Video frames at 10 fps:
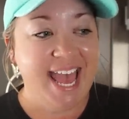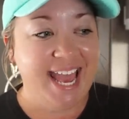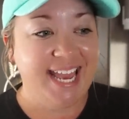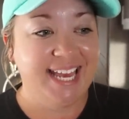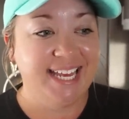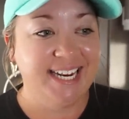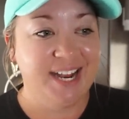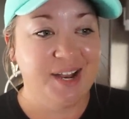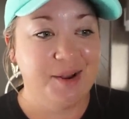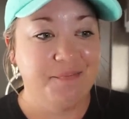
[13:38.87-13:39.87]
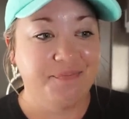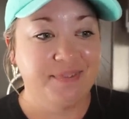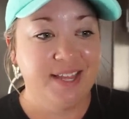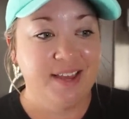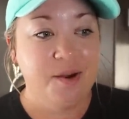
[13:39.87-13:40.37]
And
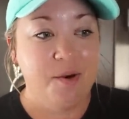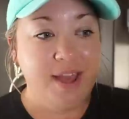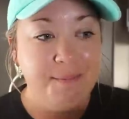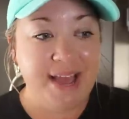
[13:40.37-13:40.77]
um,